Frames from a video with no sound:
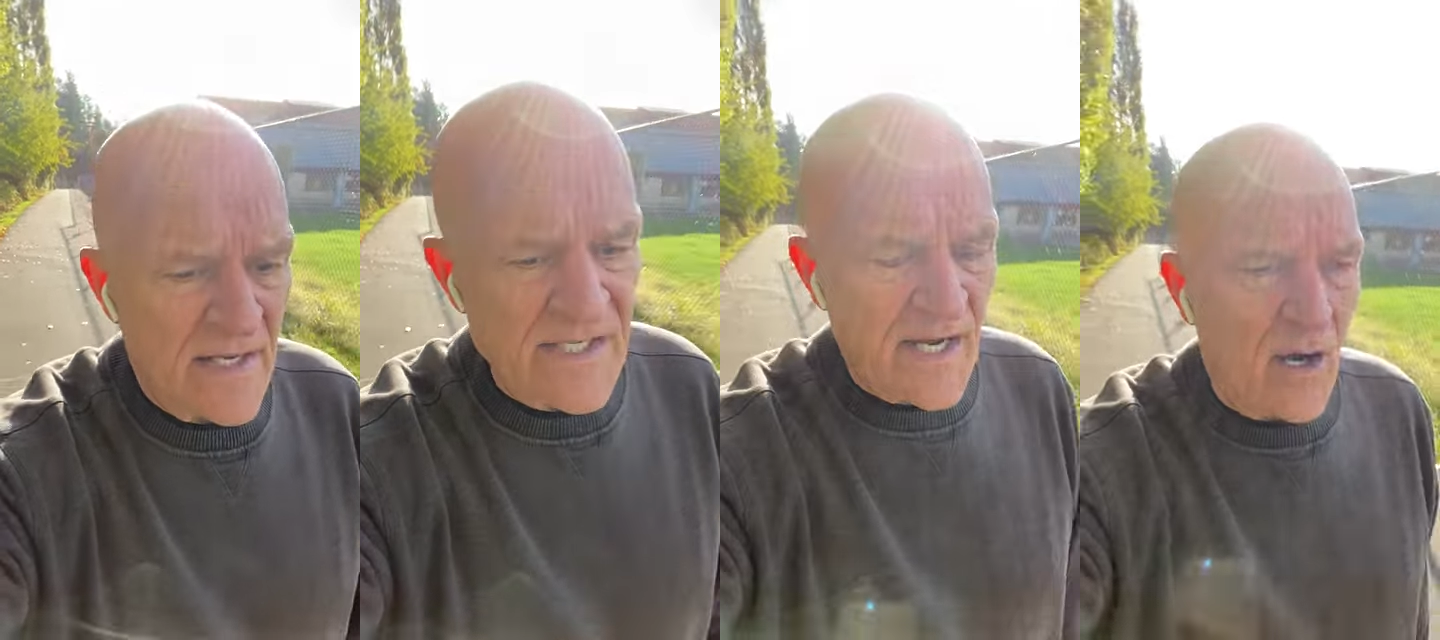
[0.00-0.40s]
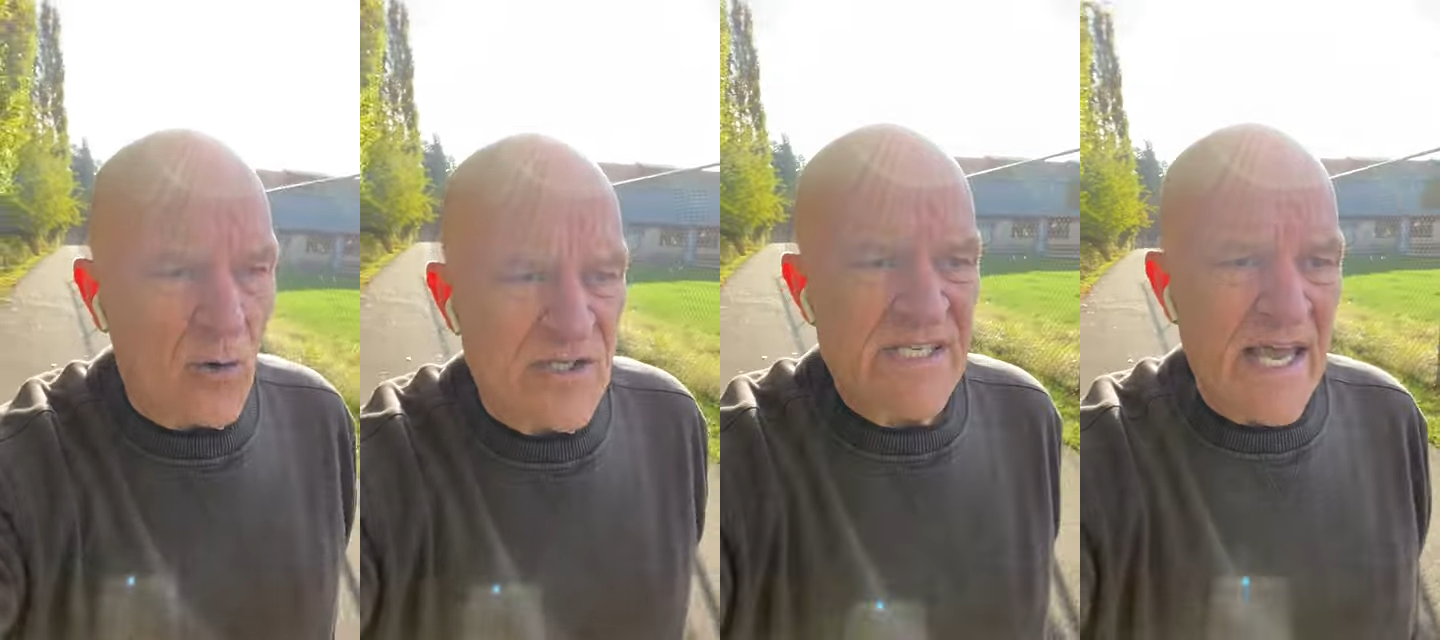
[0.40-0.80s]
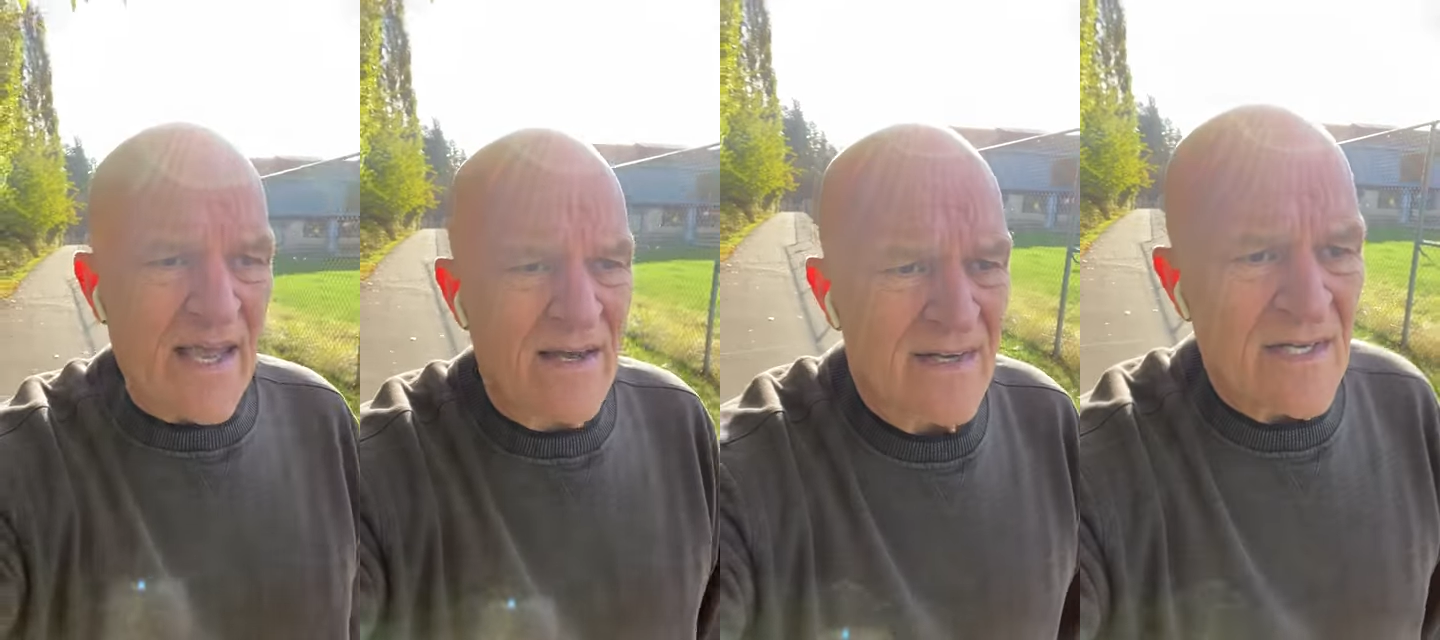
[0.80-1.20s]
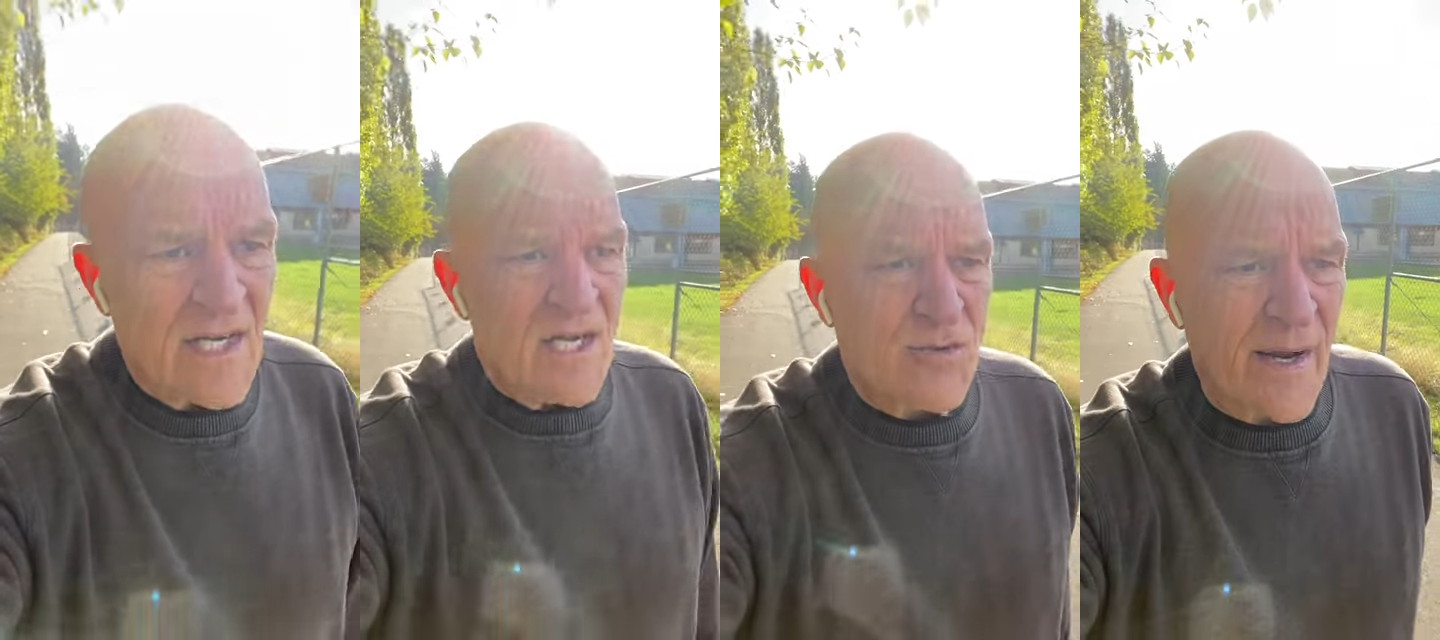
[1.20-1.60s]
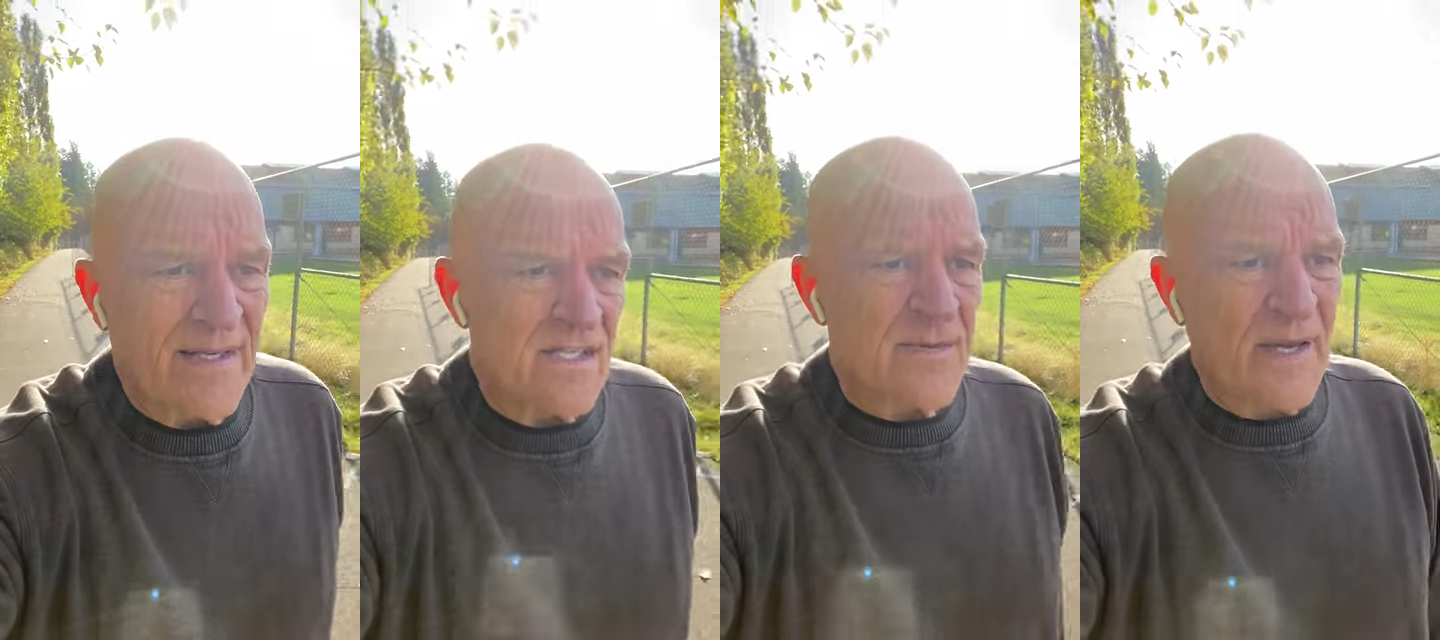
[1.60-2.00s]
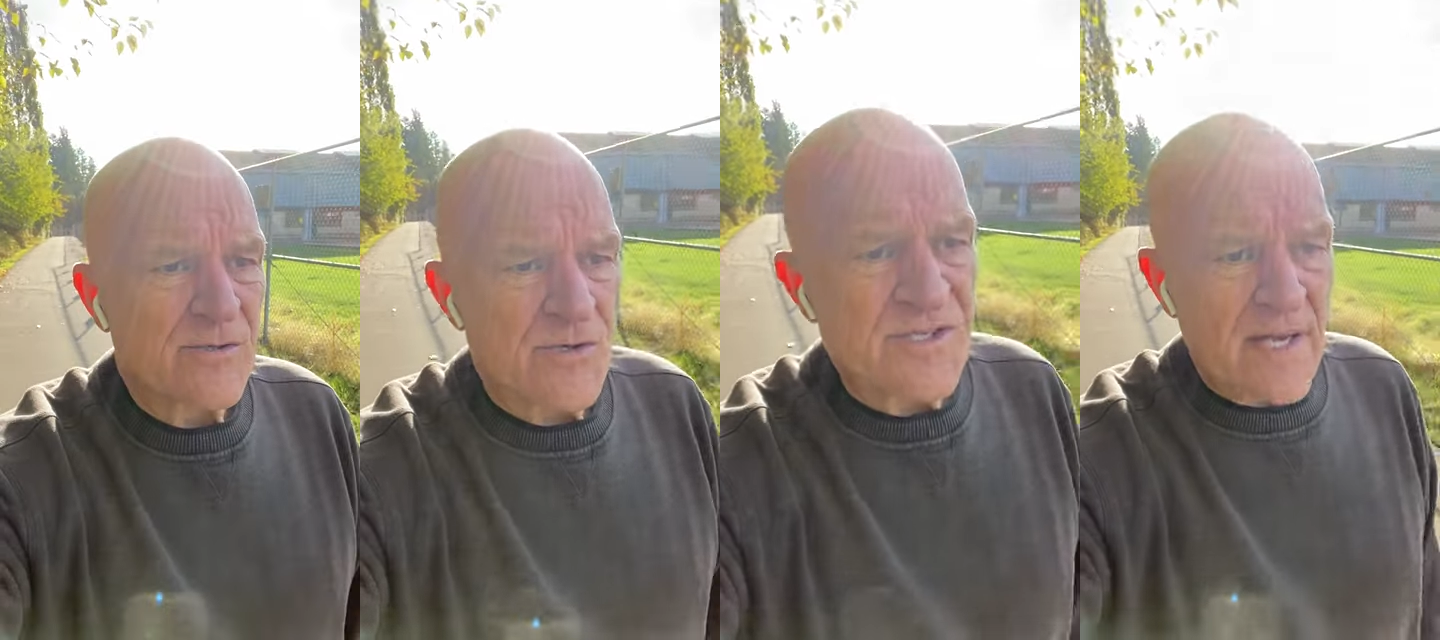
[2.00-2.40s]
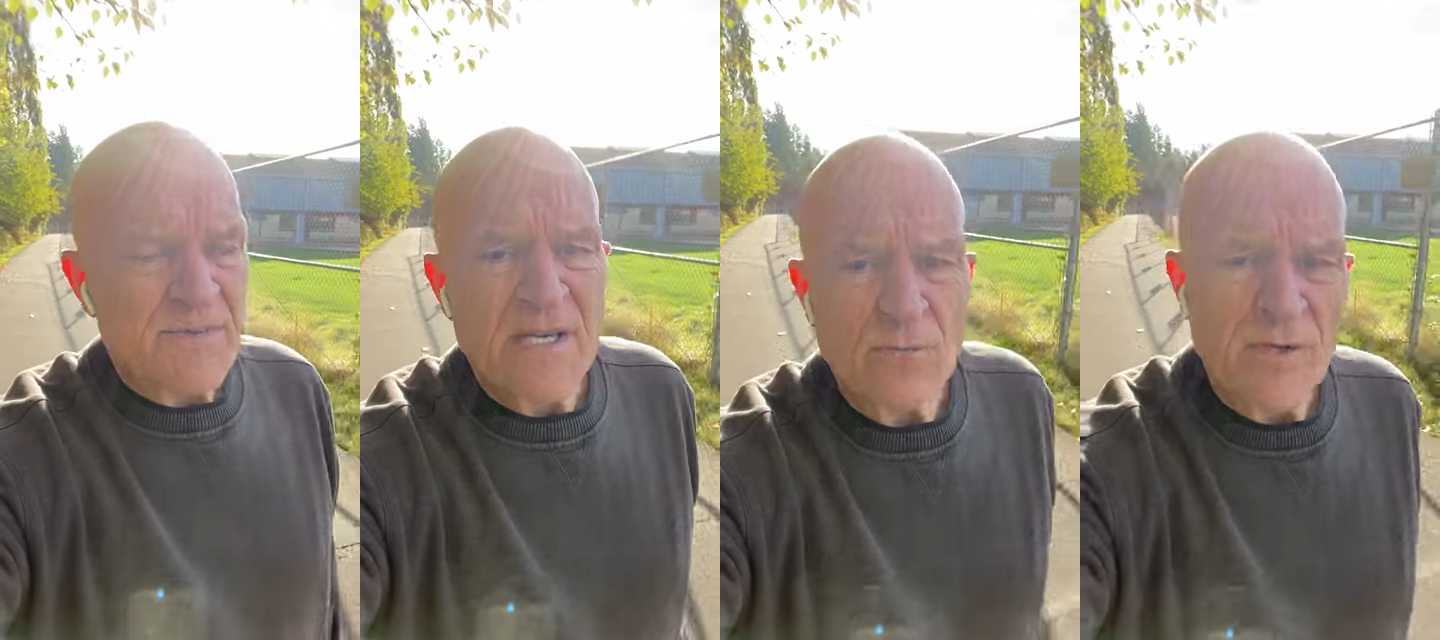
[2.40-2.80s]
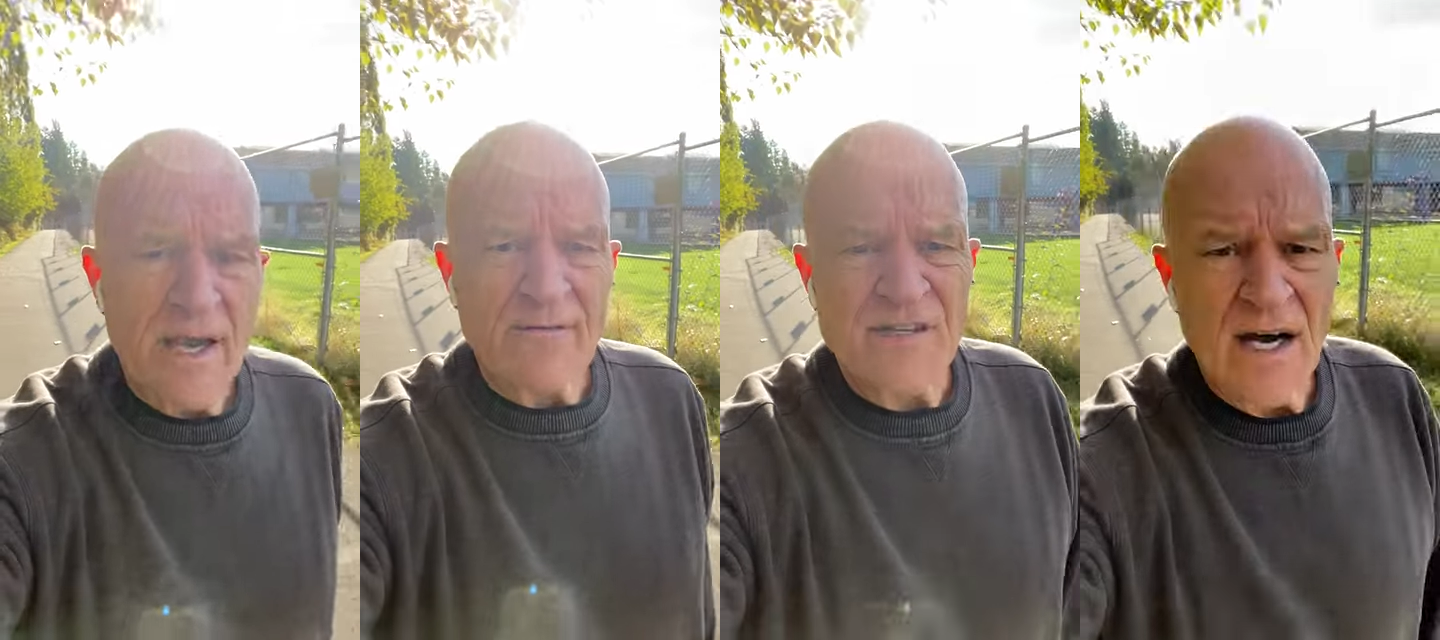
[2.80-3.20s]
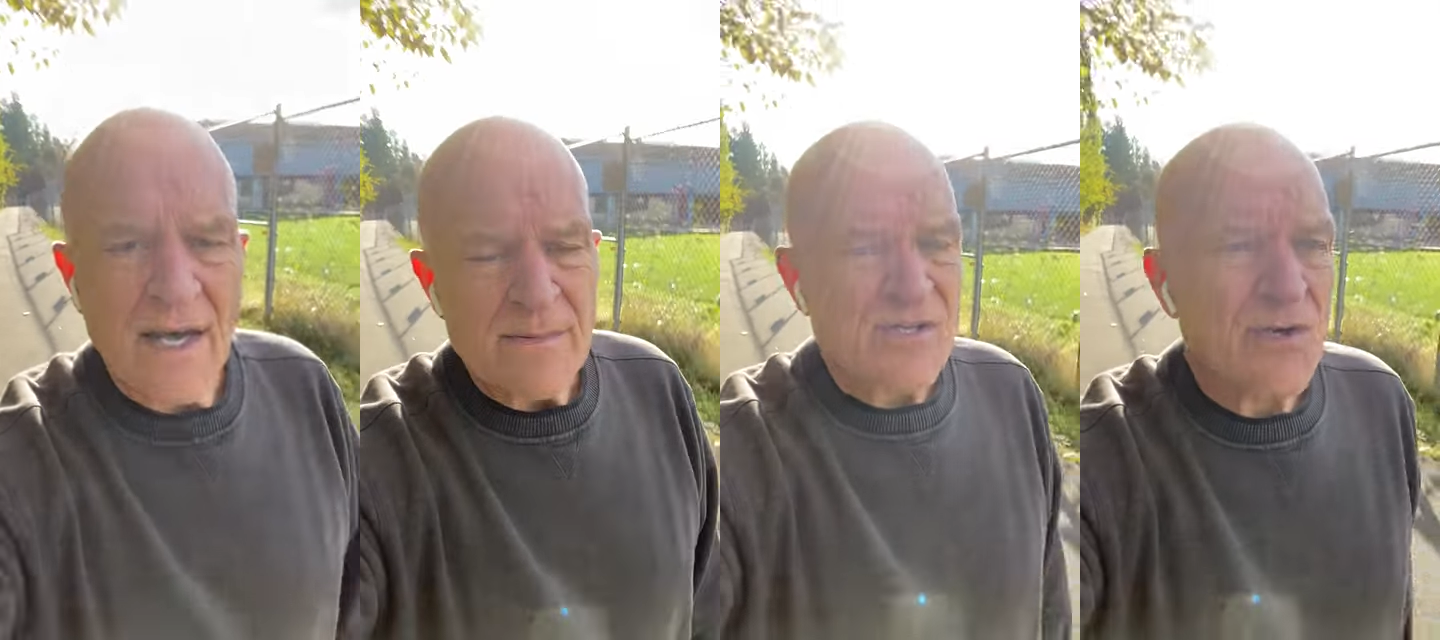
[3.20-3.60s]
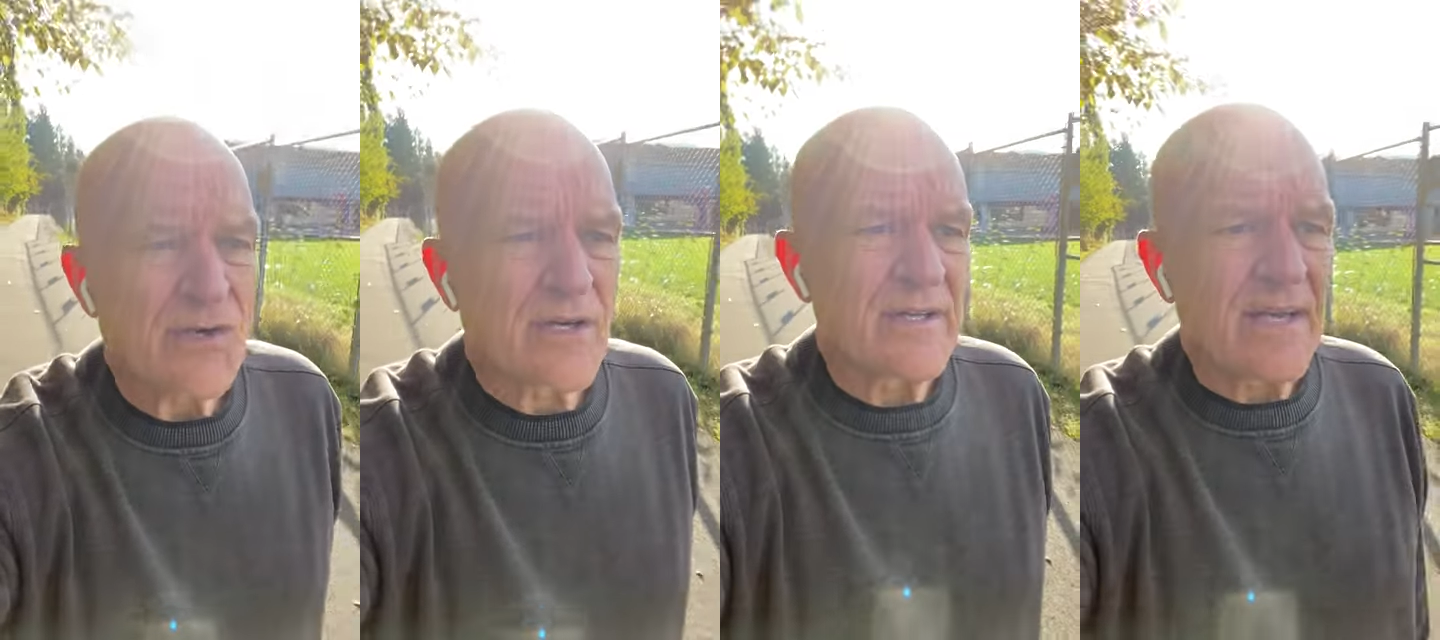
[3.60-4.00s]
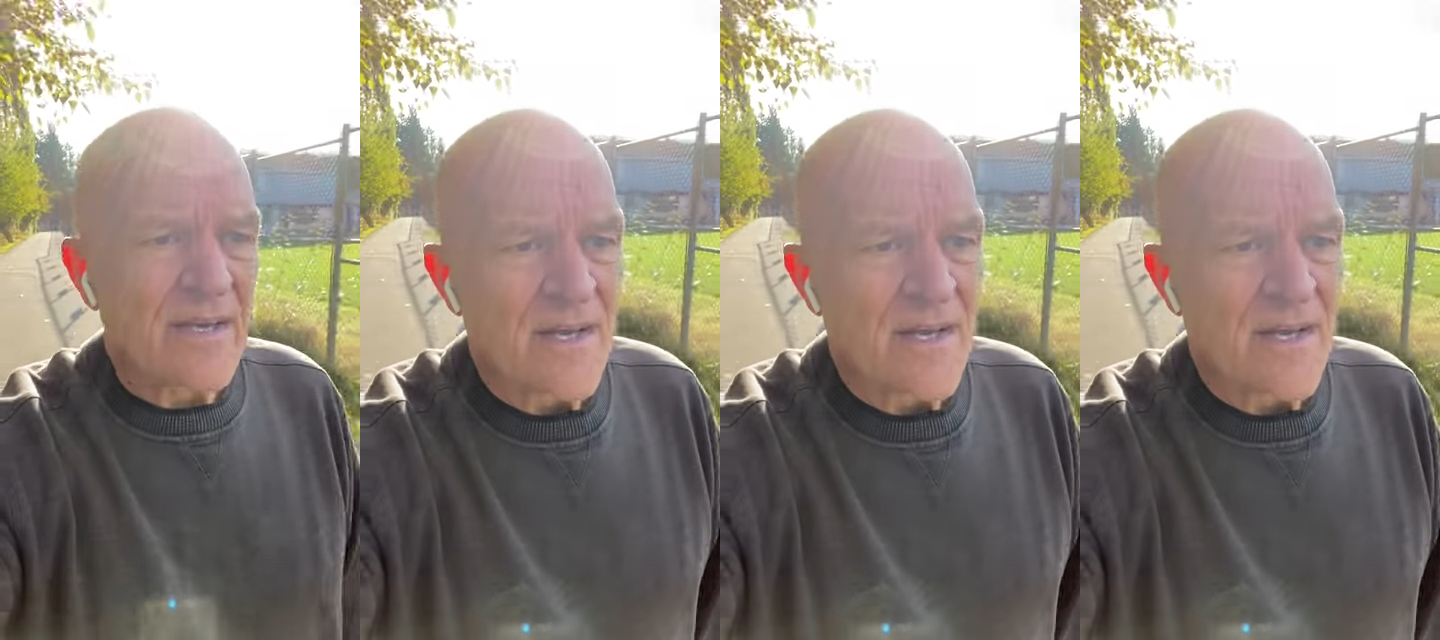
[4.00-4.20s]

As I always say, try to get some extra steps in when you have time so you can